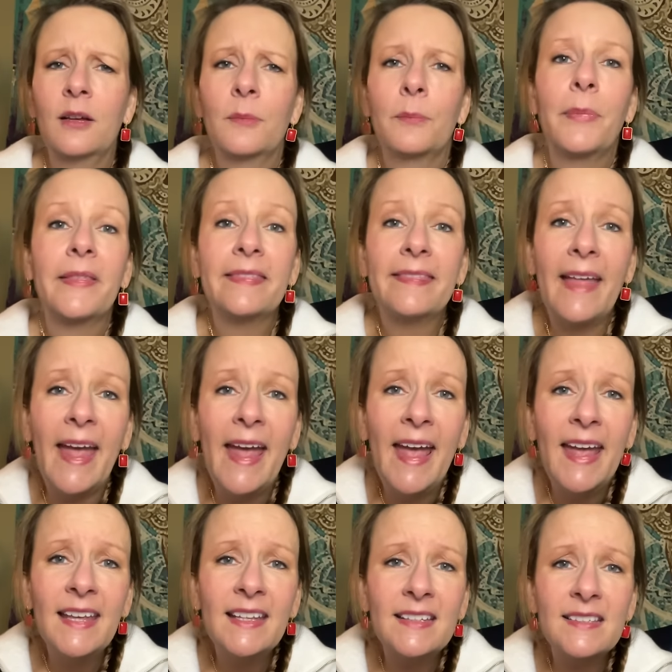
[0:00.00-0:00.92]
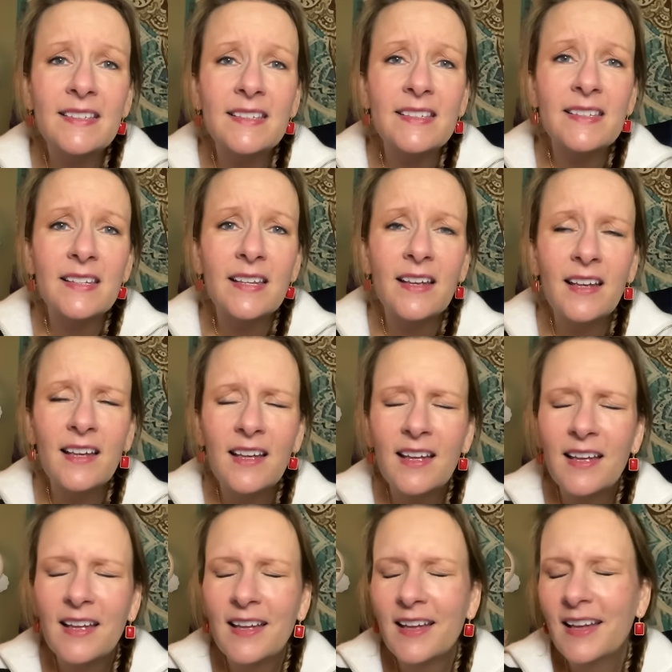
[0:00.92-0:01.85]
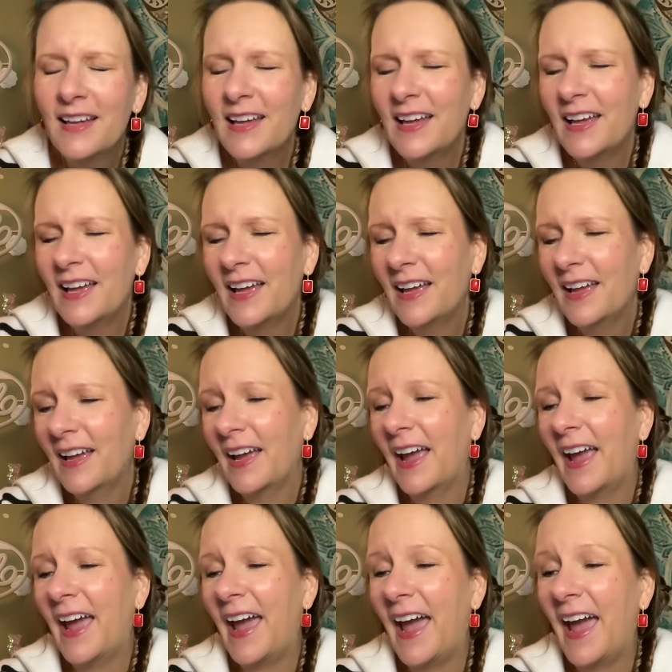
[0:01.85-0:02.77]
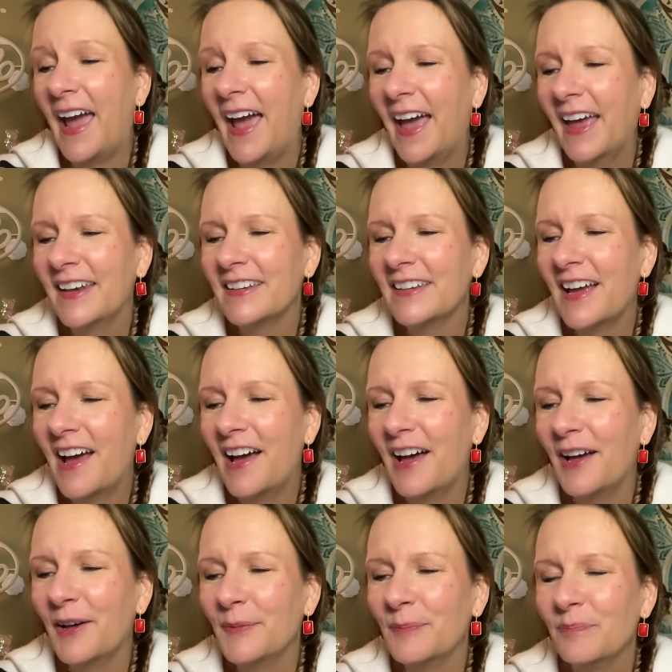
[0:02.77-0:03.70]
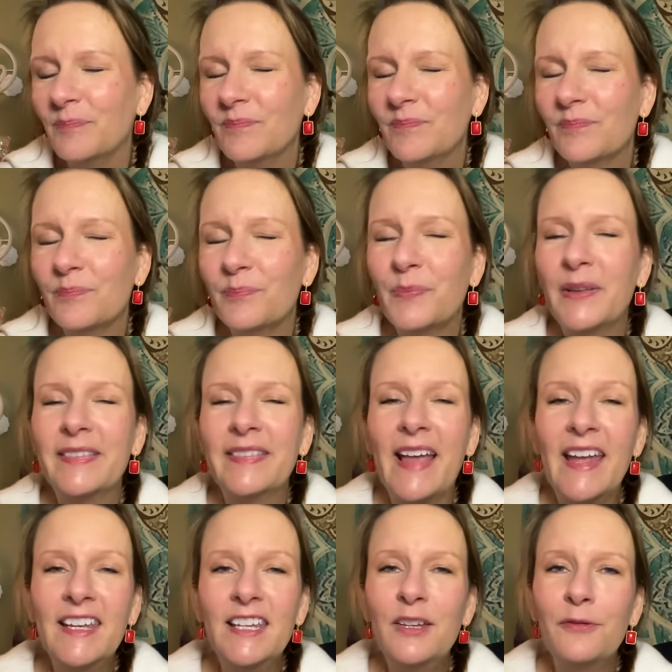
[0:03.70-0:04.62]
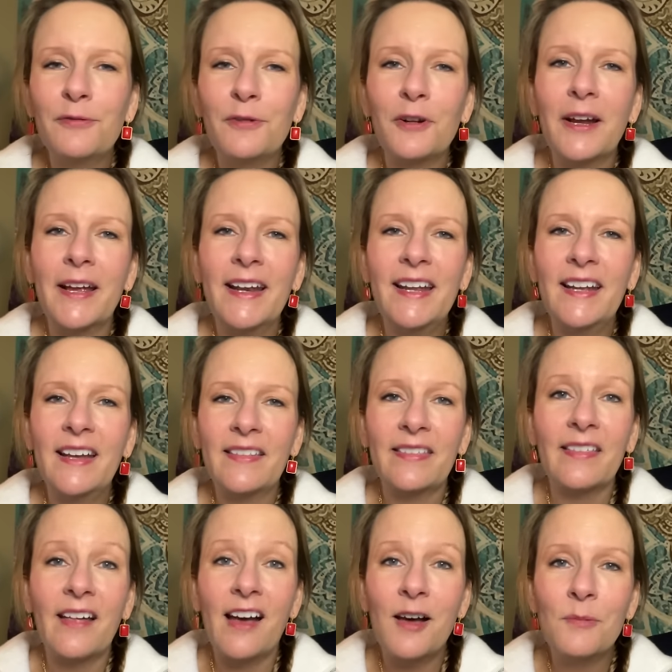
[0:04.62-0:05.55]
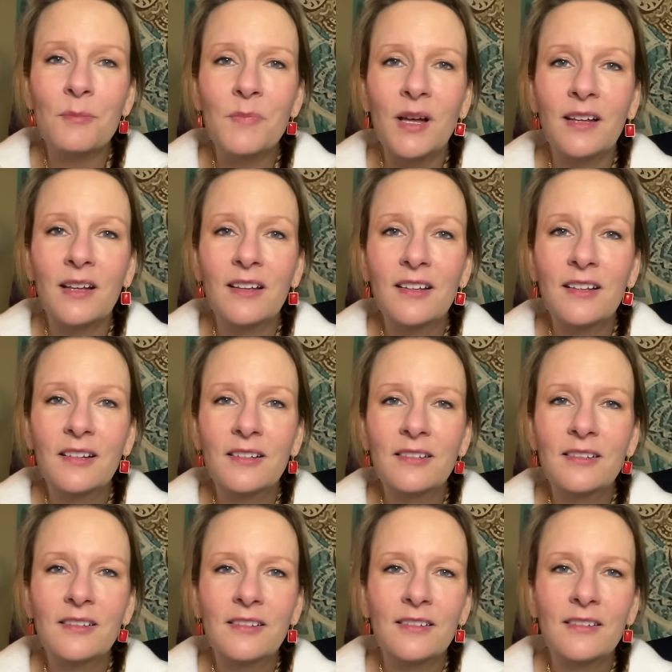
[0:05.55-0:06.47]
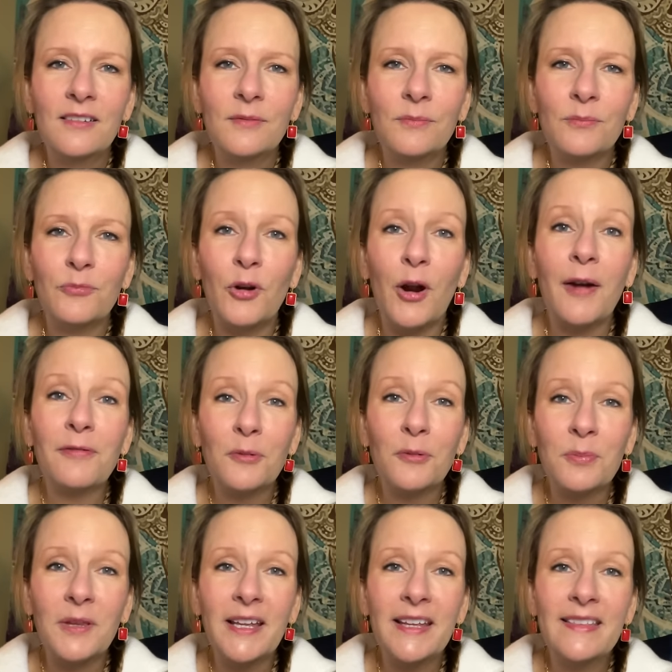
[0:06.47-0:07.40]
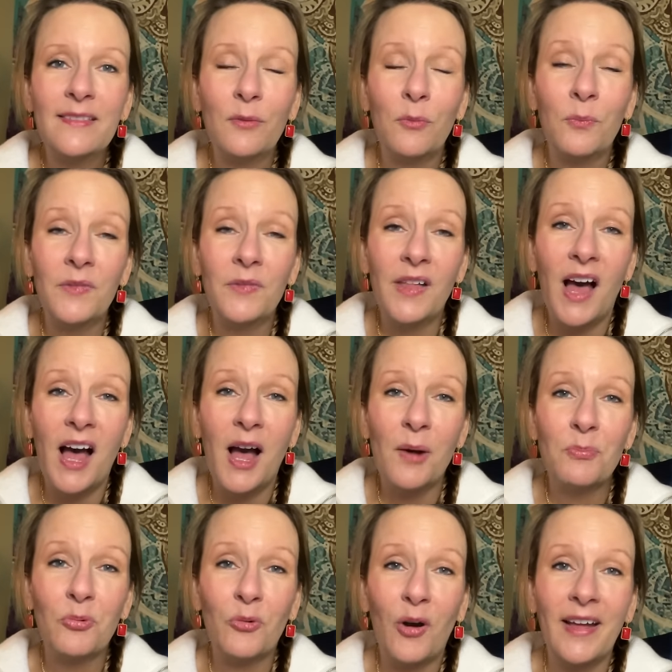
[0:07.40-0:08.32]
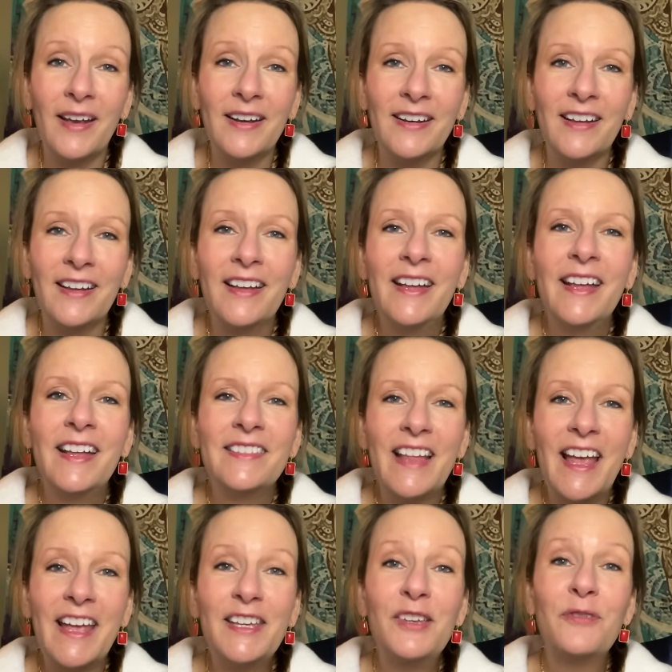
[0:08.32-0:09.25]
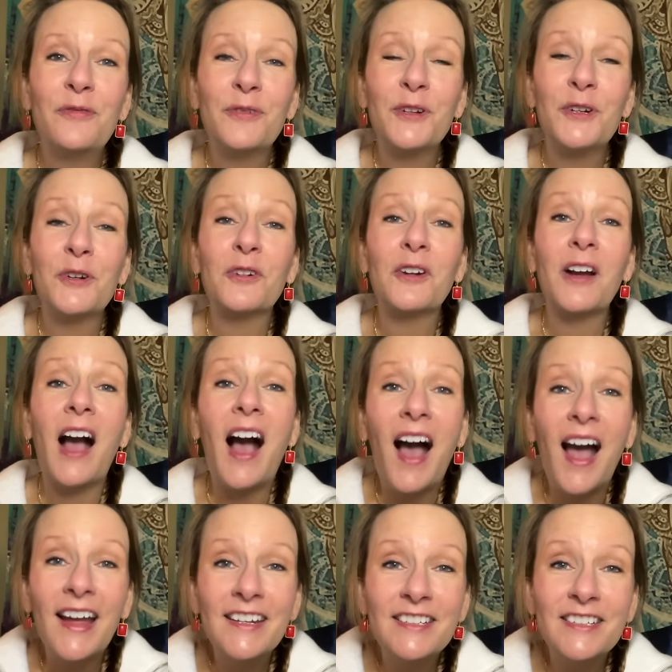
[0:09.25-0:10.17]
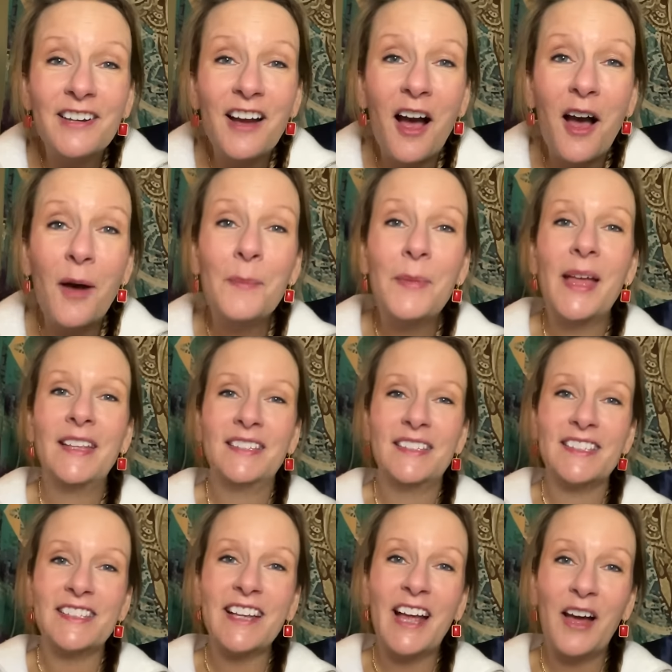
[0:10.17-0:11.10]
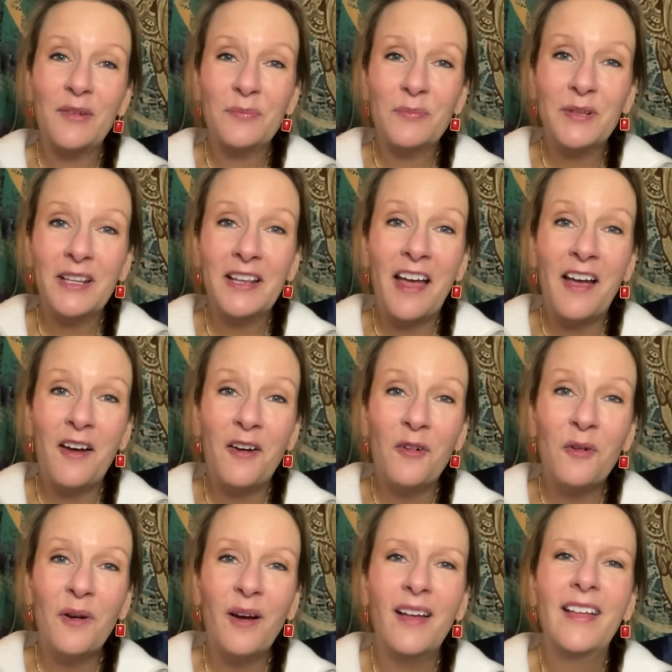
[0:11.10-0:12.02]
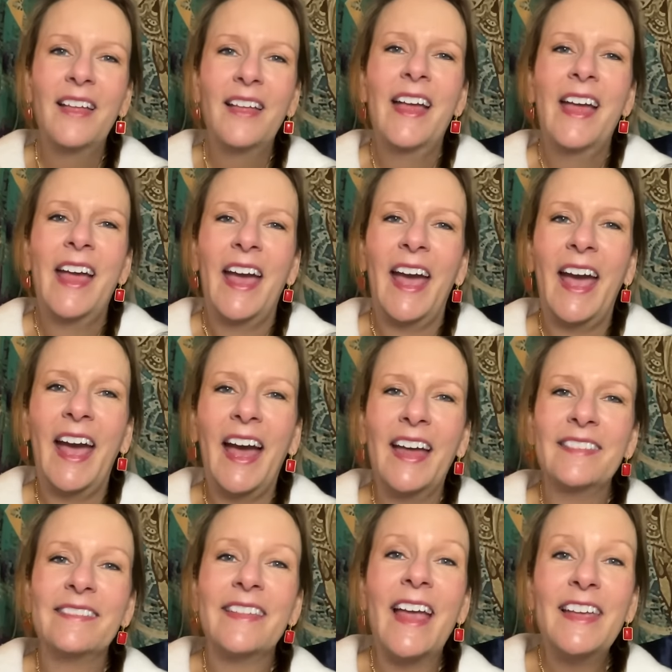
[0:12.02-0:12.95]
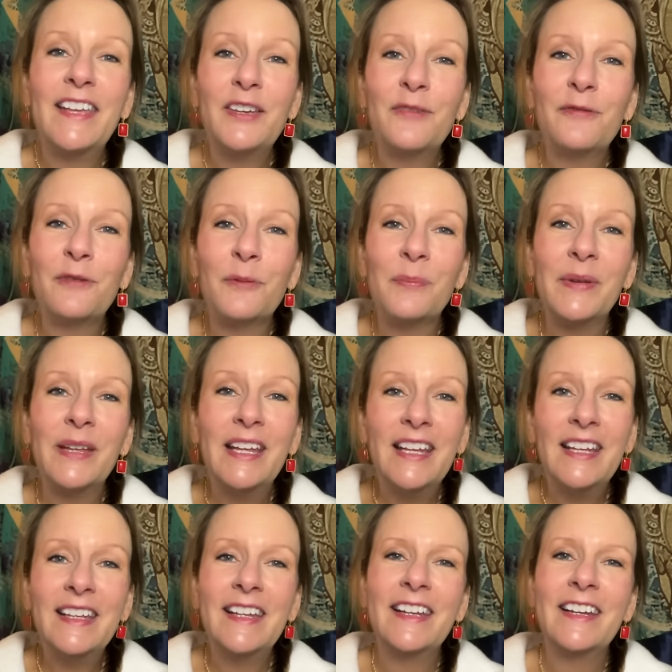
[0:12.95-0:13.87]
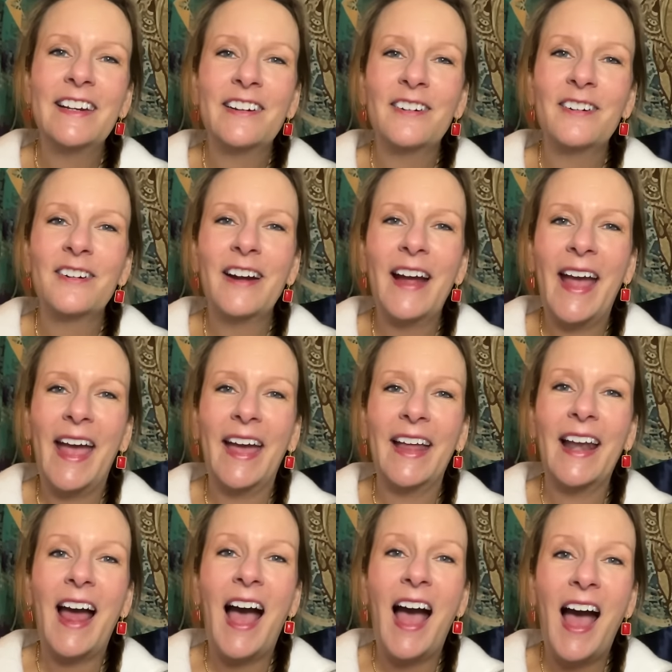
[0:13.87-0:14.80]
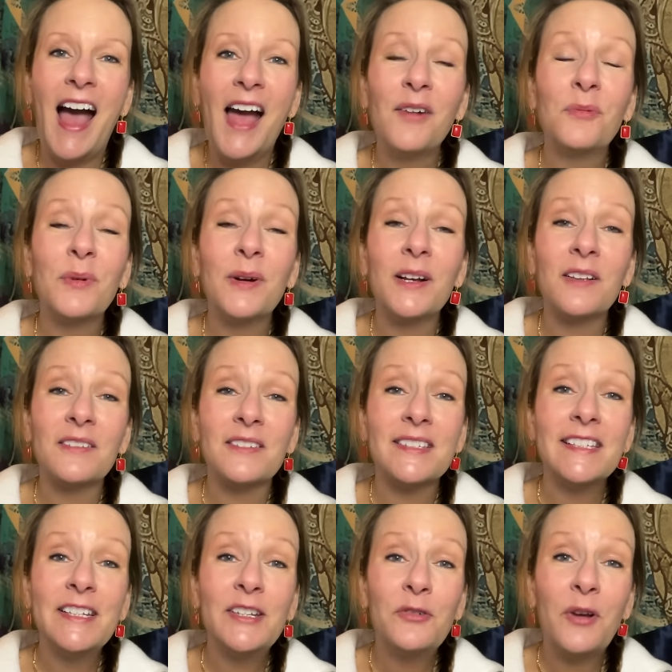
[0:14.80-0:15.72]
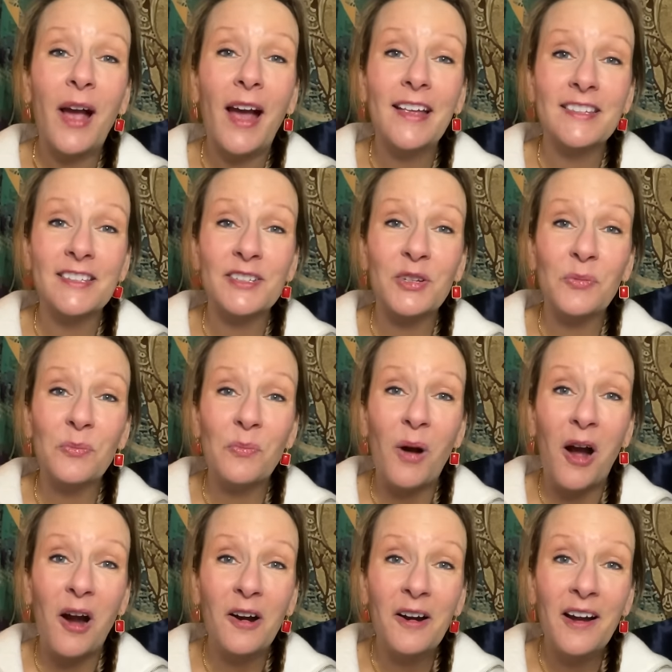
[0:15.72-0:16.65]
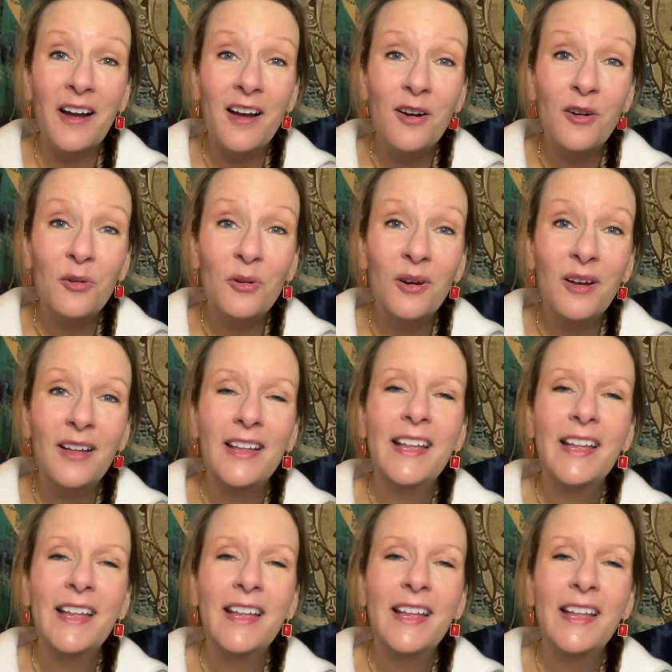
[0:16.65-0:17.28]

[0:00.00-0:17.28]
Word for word: but thanks. And but thank you for hitting a thumb, preferably the up one. Thank you for your kind comments down below, and thank you for being here, and I will see you guys tomorrow.